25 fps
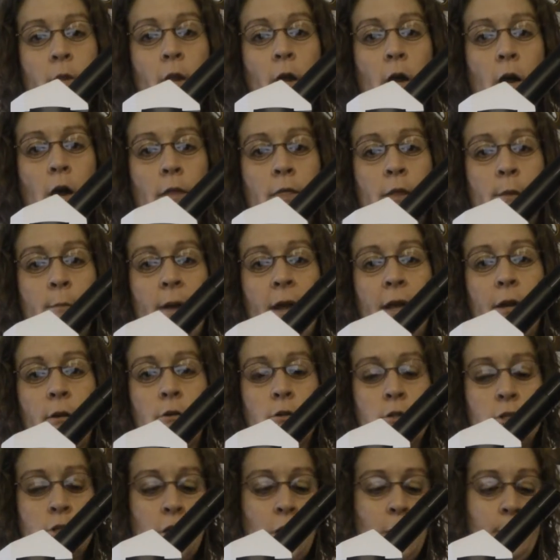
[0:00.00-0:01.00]
On the
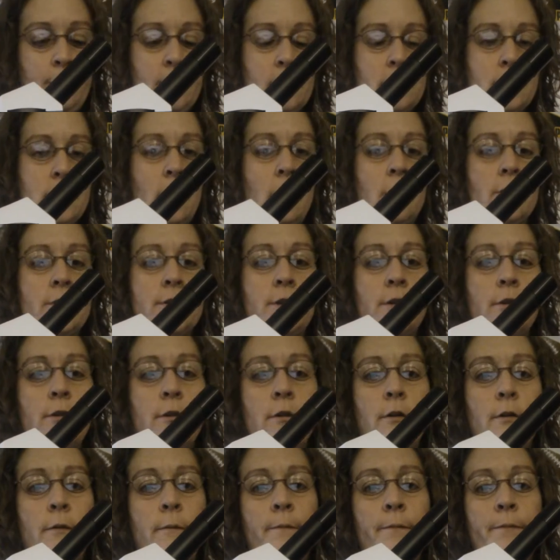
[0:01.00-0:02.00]
microscope there's
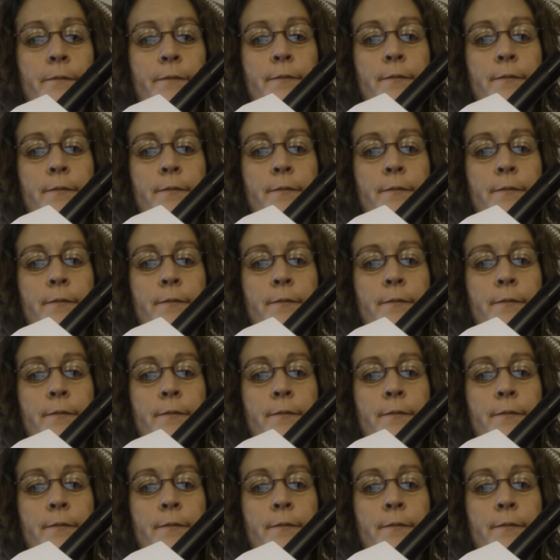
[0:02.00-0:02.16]
also